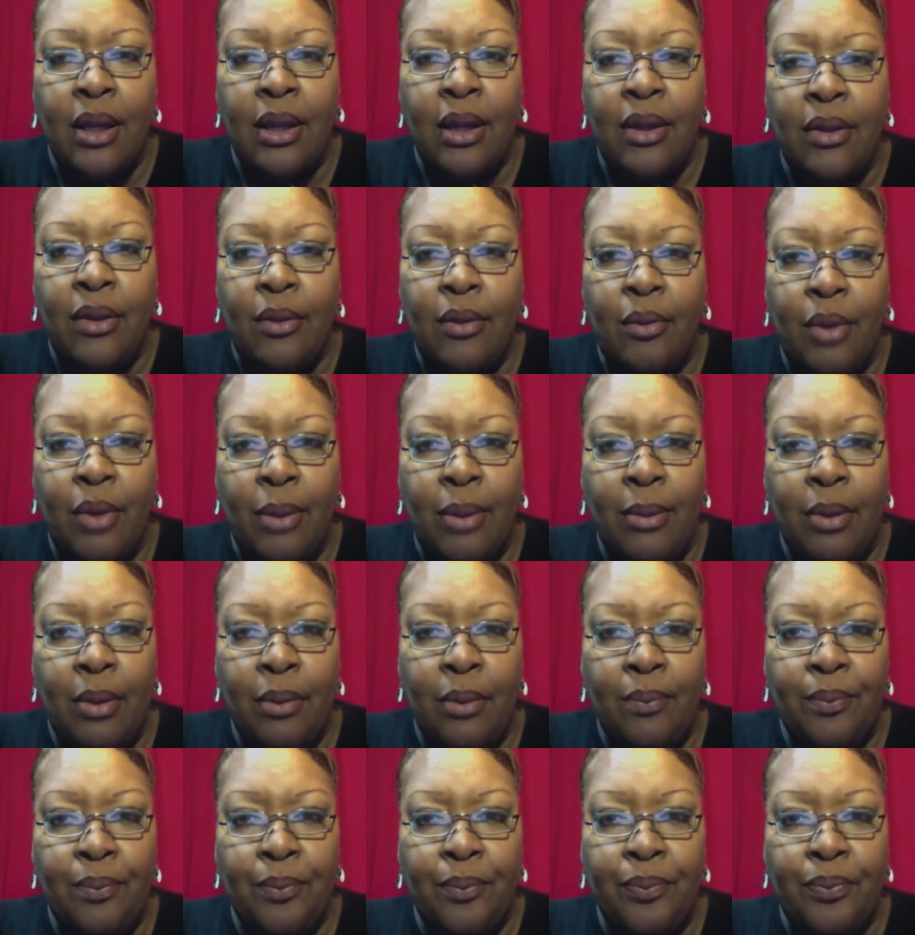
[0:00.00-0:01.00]
The
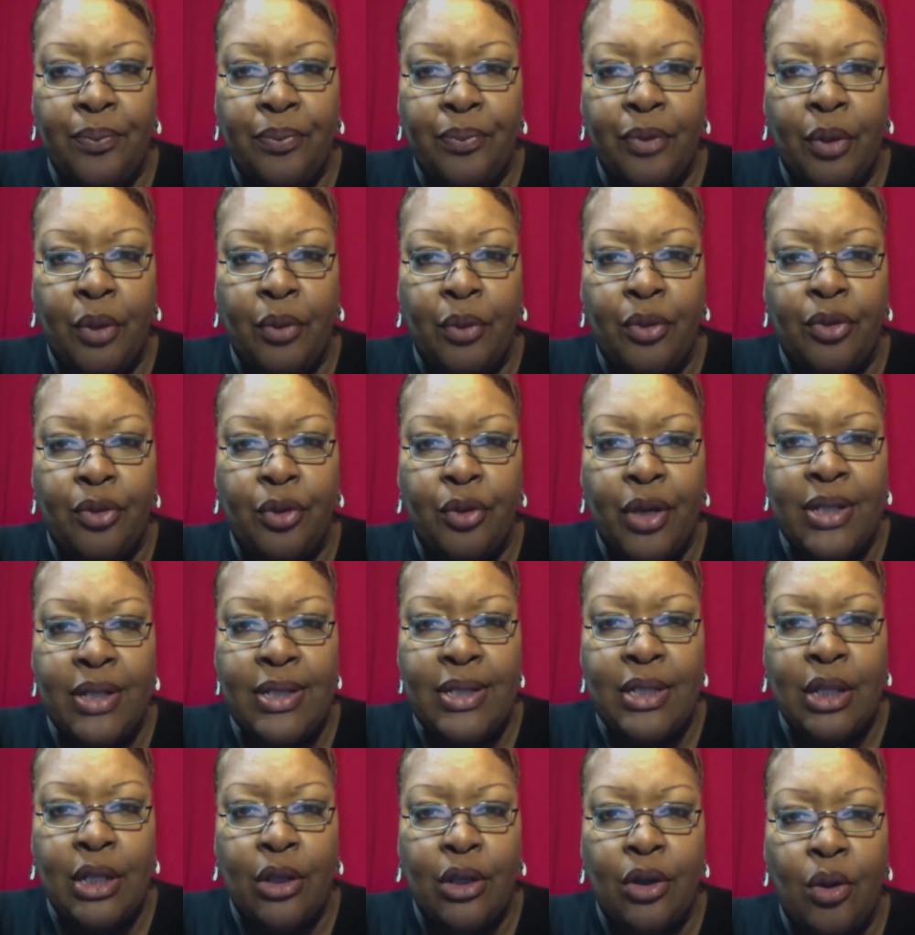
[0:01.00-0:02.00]
women were
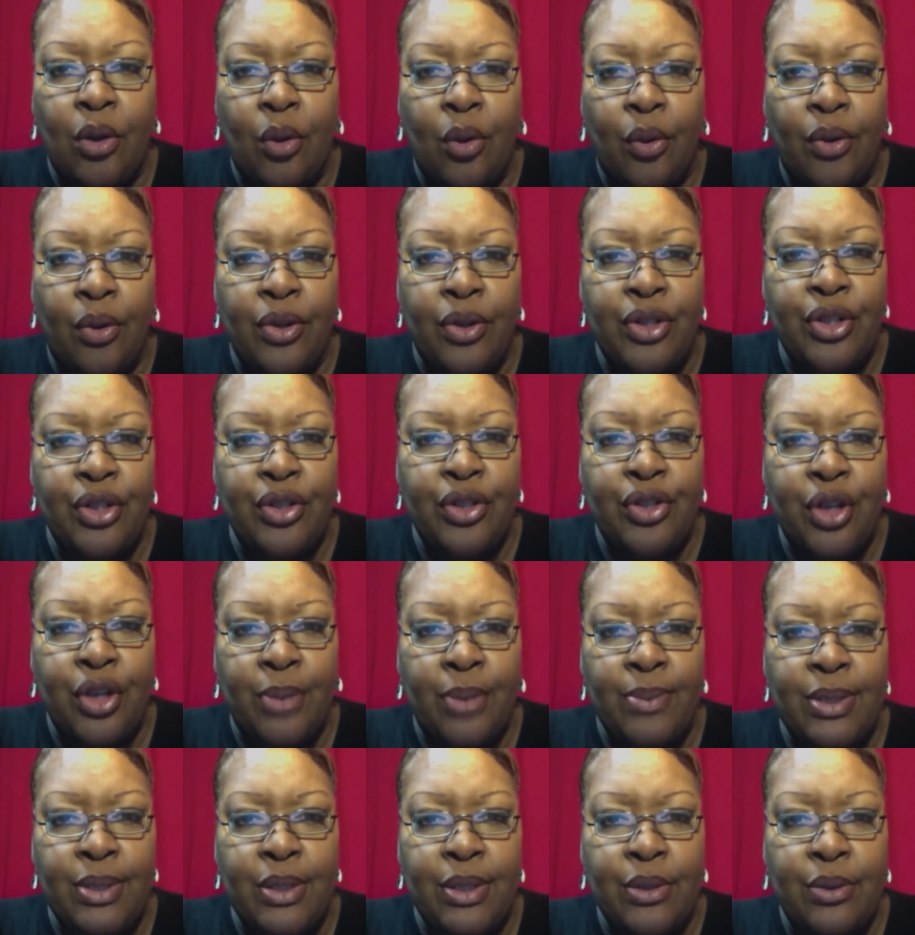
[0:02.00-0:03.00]
dressed in orange
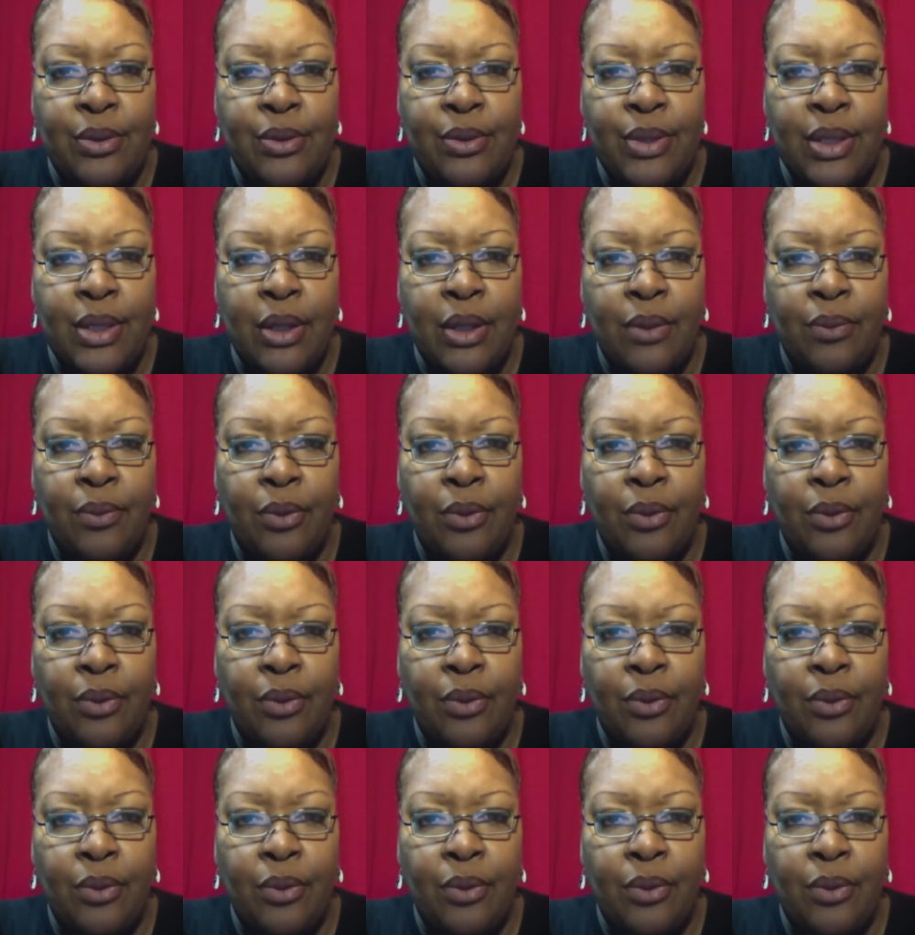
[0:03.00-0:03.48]
jumpsuits